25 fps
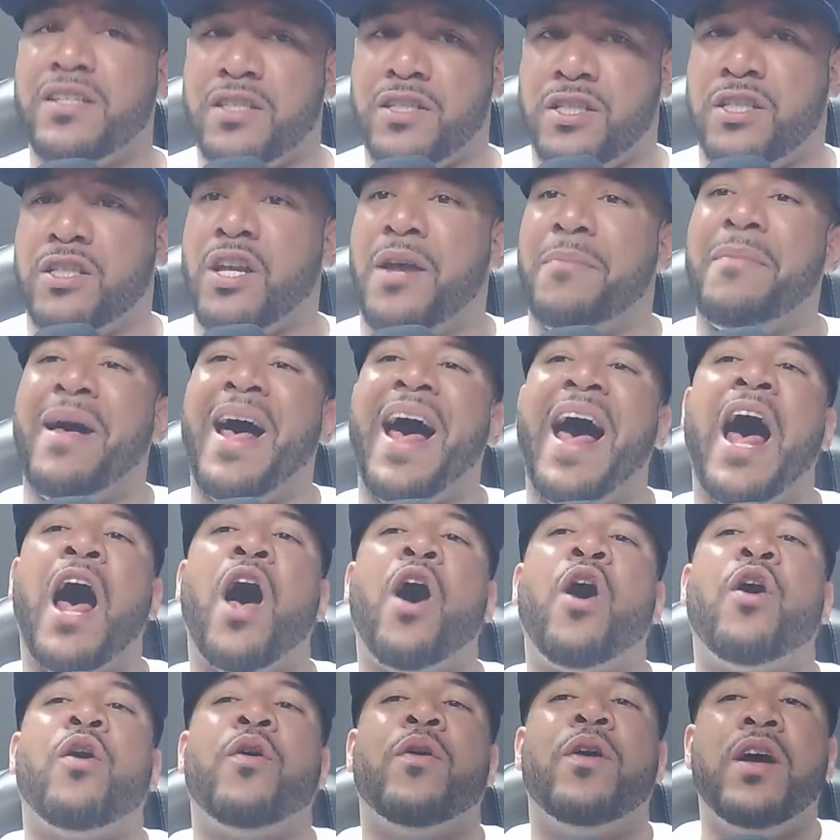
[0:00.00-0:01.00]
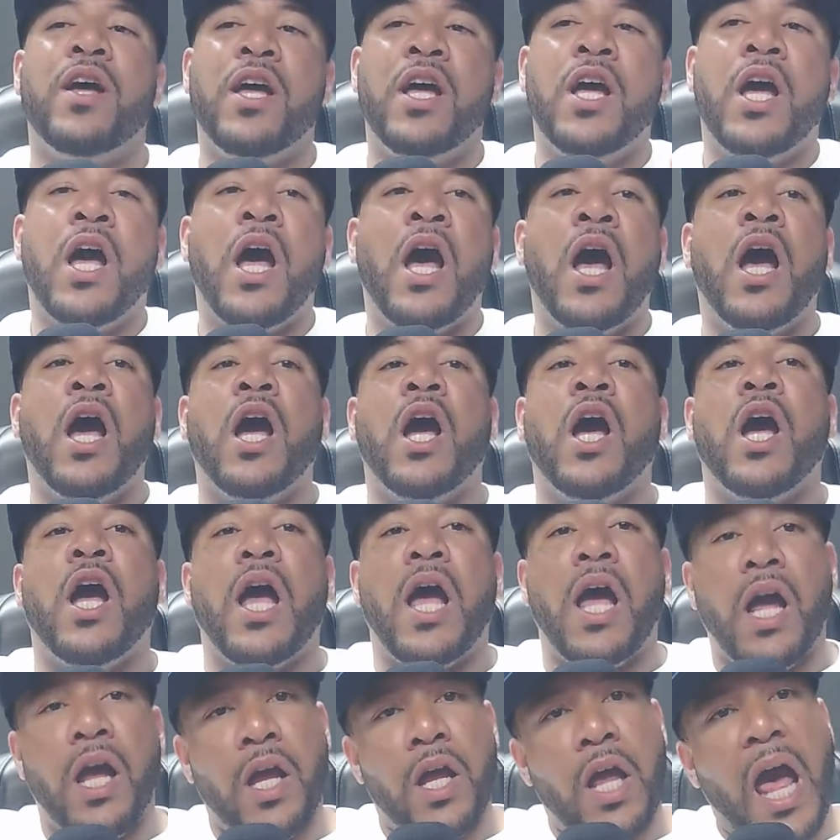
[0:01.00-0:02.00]
somehow. Every once in a
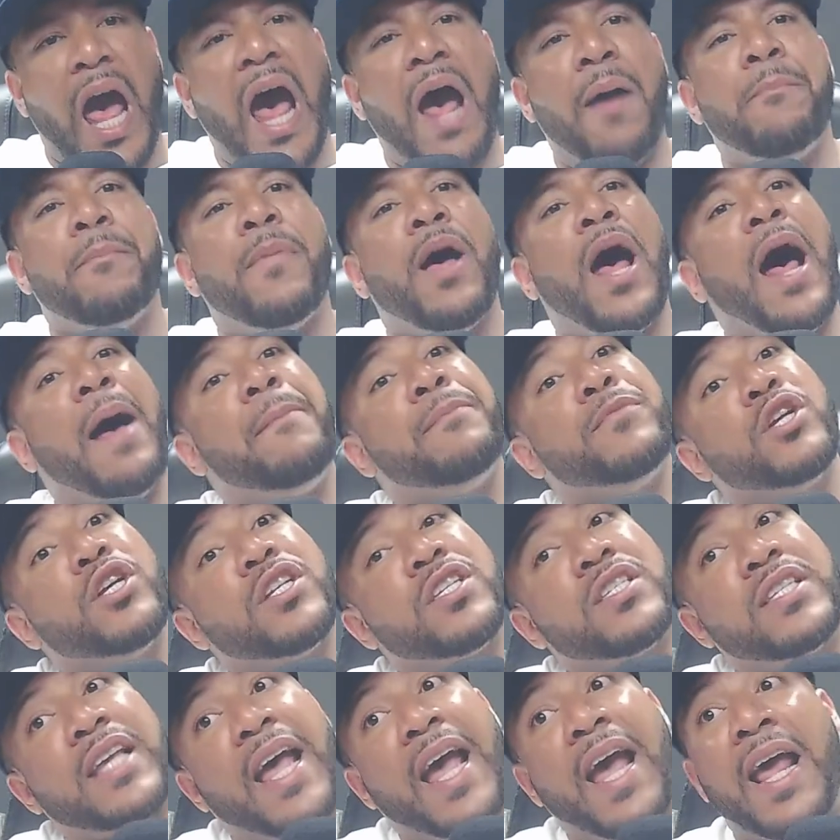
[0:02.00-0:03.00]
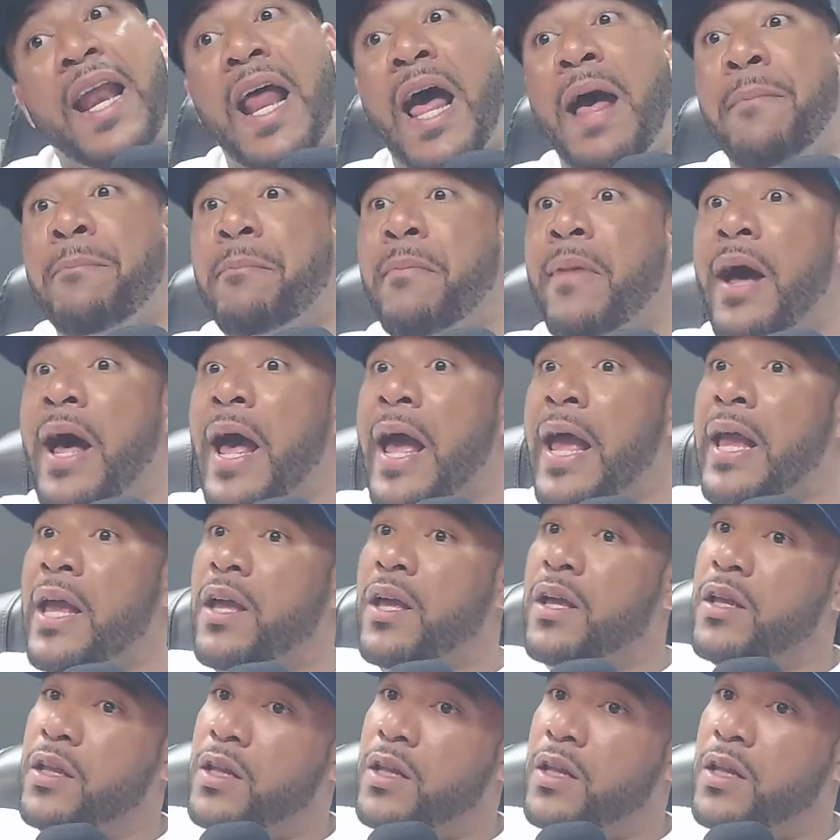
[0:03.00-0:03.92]
while. I'm just saying I might